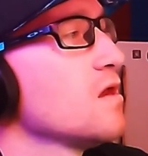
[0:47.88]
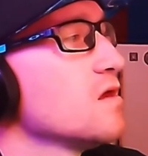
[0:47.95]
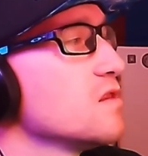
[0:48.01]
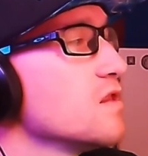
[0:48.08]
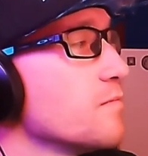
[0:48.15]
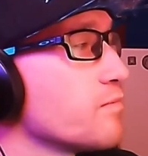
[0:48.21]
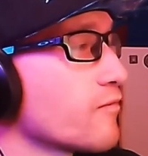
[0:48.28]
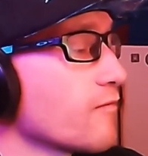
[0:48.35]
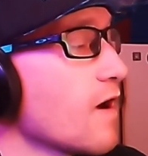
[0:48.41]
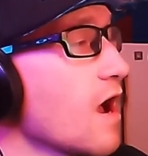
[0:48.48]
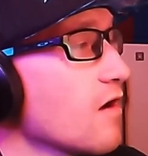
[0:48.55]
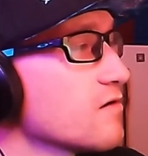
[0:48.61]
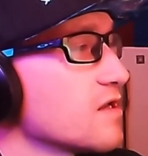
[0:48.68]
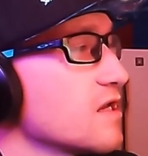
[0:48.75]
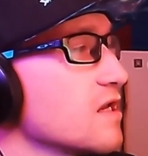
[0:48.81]
The
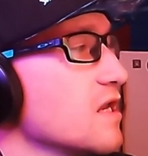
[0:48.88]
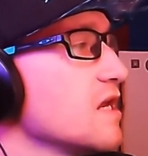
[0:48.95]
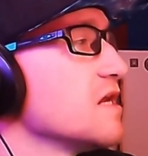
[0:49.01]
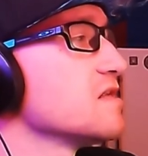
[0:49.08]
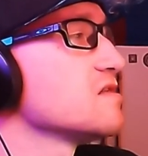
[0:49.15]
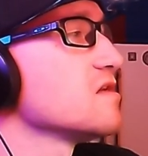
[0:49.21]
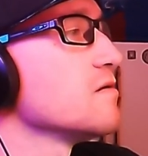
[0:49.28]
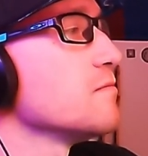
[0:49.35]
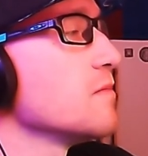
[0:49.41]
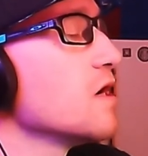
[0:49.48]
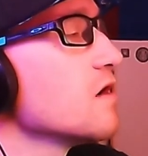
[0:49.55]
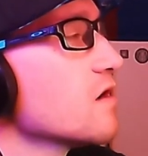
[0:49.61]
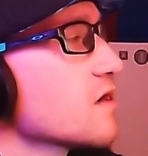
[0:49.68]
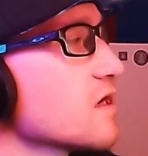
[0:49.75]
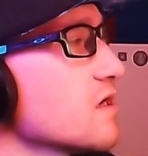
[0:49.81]
Browning is an
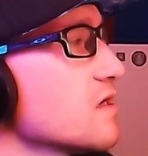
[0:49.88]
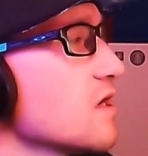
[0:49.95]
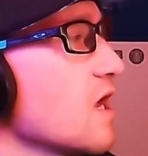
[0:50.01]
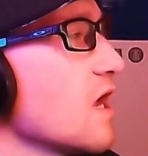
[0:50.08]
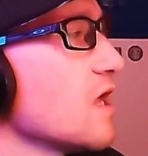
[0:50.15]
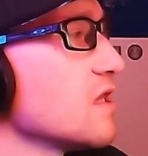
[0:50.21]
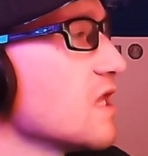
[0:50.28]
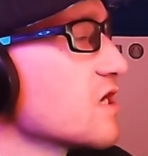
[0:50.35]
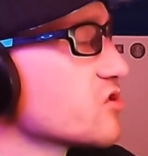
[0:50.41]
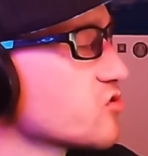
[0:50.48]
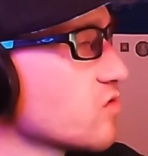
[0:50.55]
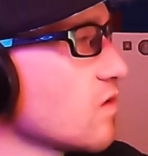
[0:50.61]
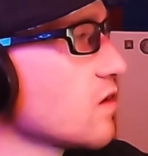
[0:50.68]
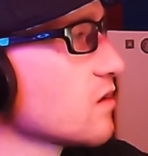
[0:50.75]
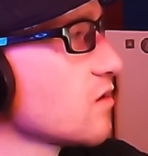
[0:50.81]
American
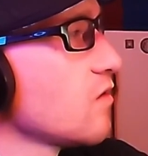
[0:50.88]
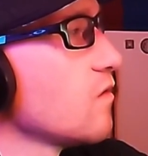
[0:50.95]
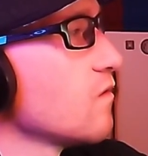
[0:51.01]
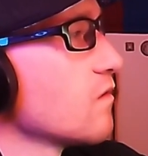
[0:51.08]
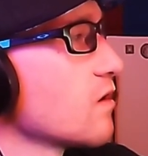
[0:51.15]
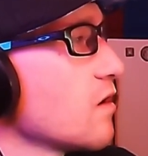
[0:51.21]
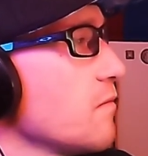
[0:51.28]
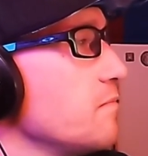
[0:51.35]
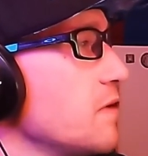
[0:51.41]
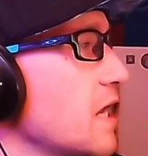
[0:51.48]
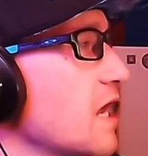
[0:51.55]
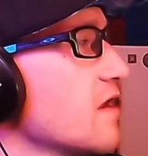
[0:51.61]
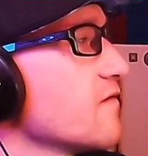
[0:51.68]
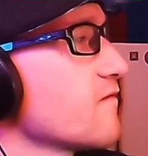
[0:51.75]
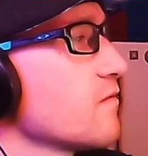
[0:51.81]
electronic core
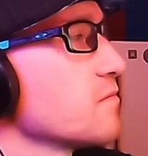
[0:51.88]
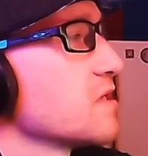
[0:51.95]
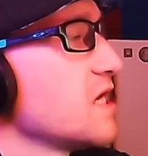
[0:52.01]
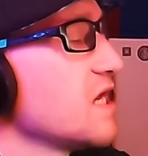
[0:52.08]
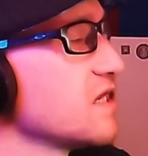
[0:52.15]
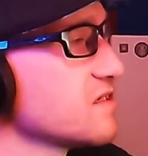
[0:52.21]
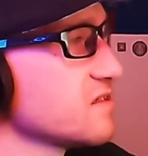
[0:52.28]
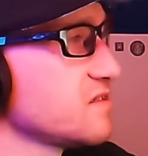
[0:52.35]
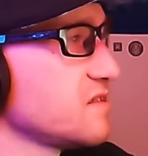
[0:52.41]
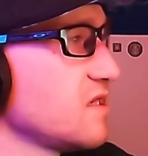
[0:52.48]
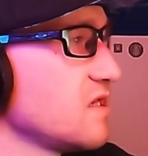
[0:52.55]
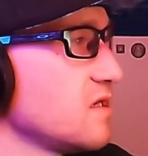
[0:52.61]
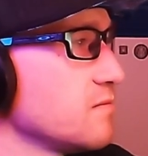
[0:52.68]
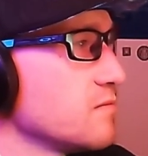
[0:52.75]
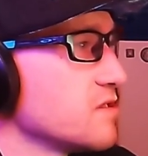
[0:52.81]
band from Kansas
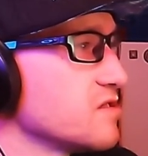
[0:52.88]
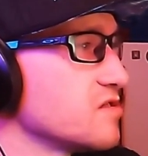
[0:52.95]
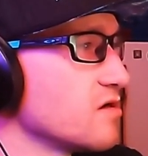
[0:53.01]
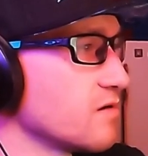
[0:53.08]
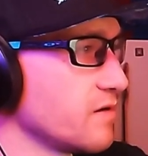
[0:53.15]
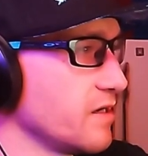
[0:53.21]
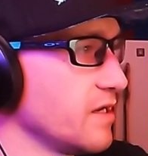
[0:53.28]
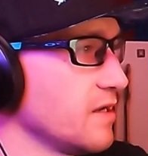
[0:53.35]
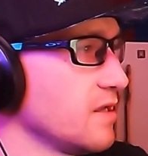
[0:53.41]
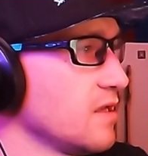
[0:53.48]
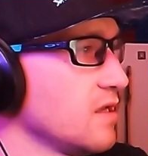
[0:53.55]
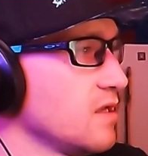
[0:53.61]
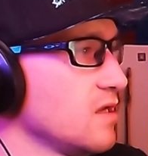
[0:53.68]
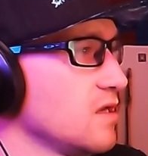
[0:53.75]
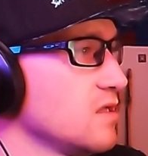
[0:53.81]
City, Missouri.
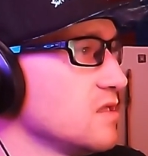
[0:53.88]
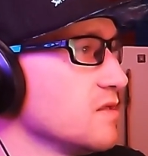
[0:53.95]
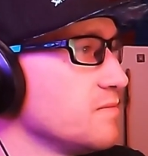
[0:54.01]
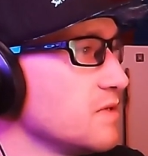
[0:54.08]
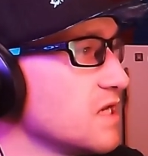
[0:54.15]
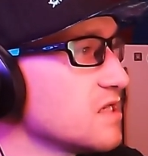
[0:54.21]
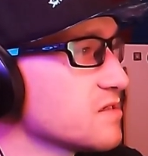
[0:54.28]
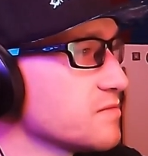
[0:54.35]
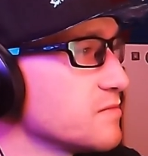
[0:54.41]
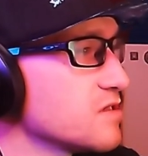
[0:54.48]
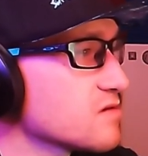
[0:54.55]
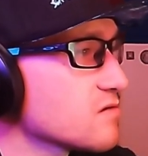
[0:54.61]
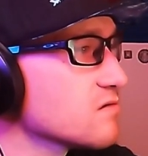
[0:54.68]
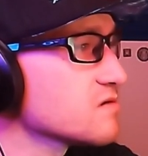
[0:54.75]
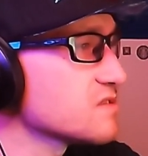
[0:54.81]
The band's
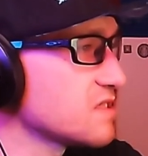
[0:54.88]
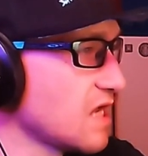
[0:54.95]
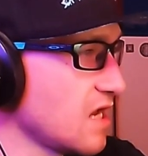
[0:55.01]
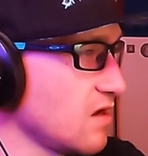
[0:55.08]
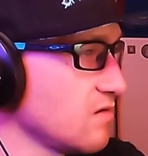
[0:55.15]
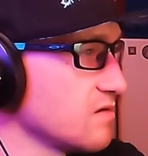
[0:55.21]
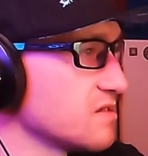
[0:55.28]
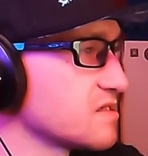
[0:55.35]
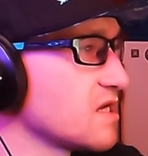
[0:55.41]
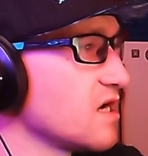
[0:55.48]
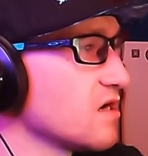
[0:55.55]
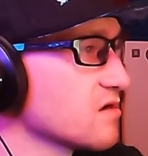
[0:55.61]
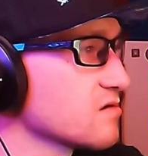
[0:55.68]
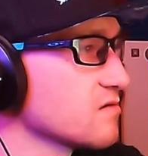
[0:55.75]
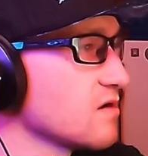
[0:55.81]
musical style is
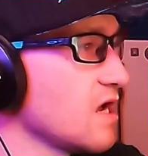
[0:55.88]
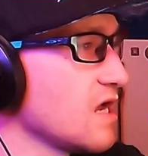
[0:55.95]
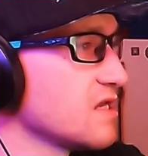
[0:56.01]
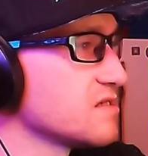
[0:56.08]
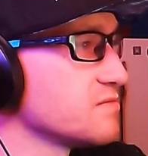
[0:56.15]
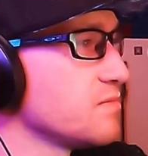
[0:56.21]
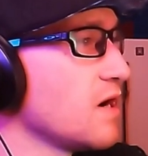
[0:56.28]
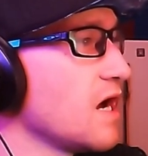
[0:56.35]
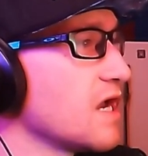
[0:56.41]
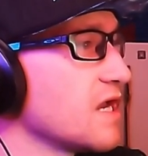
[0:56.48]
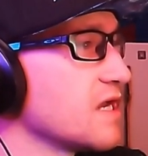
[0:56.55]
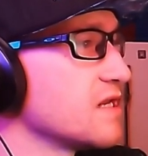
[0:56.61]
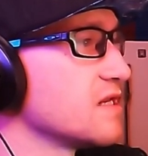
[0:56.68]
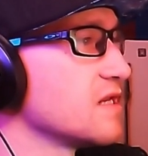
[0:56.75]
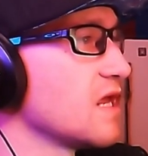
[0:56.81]
characterized by
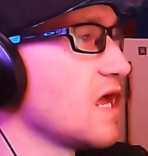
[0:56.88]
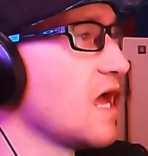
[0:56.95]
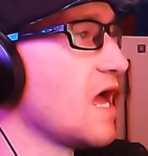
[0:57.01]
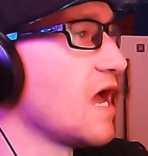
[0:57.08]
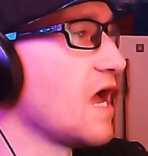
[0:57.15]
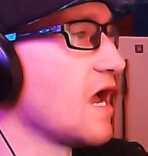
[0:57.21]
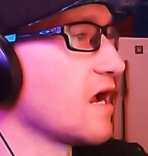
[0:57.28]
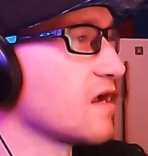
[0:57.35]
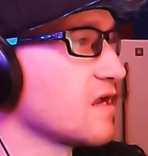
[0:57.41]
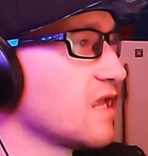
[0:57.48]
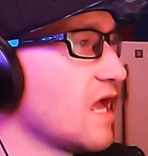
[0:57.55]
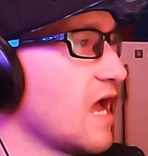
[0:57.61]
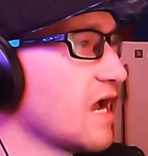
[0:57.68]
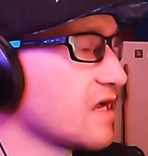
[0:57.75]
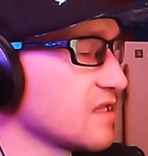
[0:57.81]
an ec
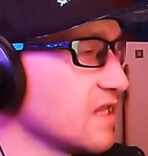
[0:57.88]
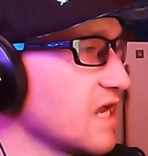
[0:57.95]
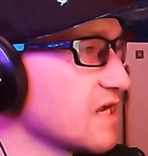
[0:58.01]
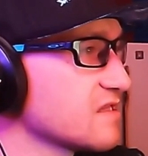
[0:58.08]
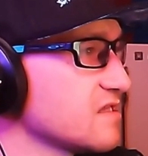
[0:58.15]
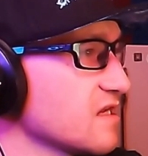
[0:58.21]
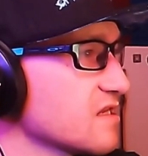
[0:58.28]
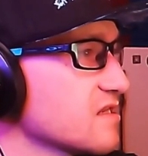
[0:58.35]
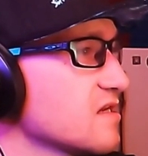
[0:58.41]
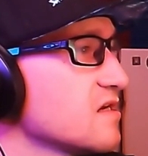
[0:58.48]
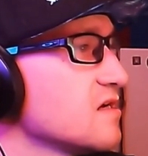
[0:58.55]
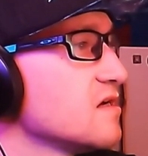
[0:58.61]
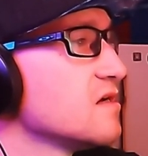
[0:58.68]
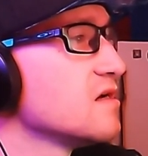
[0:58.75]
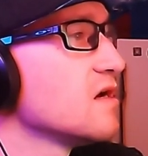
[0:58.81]
eclectic
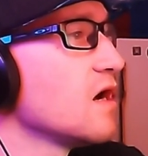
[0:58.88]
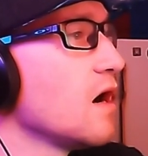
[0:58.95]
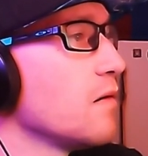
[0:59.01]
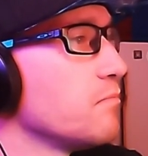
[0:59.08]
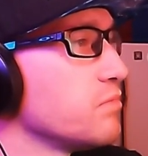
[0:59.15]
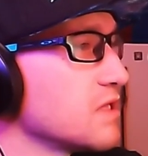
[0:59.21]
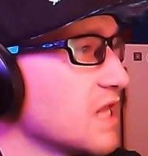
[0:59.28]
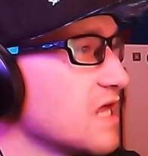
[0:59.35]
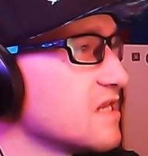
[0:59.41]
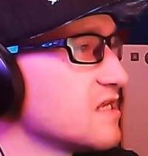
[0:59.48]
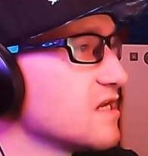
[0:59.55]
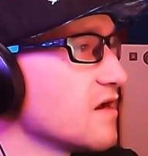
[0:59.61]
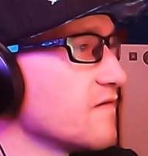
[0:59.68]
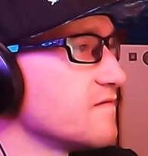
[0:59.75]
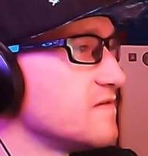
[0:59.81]
a
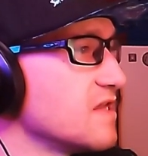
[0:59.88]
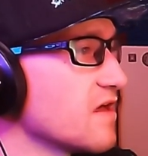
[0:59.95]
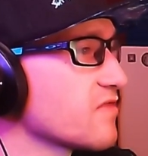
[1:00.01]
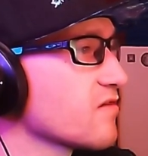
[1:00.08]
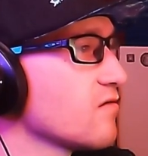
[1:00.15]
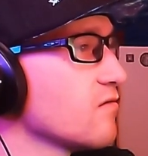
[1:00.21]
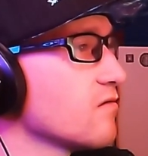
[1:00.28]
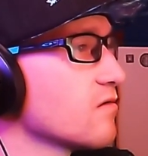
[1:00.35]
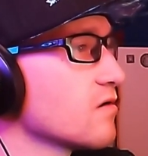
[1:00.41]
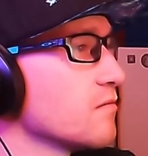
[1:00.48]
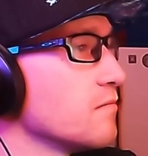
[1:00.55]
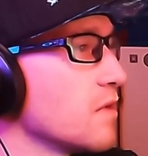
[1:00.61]
blending of deathcore,